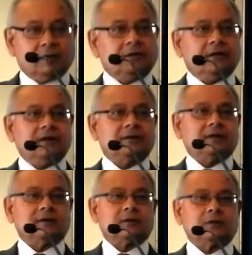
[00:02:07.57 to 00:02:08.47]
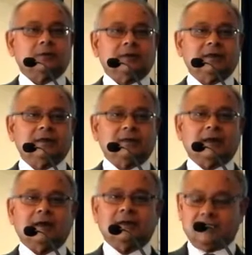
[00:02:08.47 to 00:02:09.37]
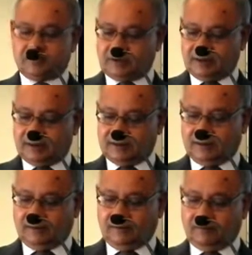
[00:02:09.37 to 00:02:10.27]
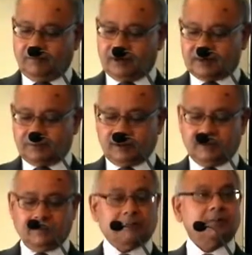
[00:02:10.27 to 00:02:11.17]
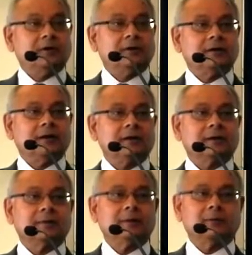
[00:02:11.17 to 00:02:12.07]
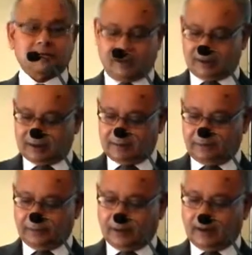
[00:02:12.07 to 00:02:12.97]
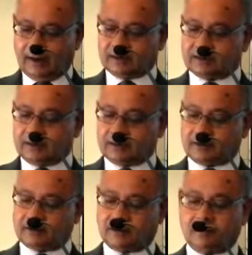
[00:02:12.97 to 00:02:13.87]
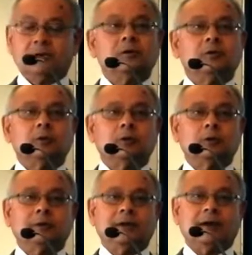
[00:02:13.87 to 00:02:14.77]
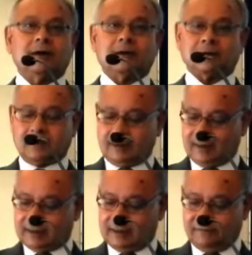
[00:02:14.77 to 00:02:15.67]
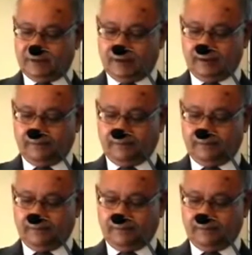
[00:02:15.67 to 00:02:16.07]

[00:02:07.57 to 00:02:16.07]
These stories and histories must be remembered and commemorated as integral to who we are collectively,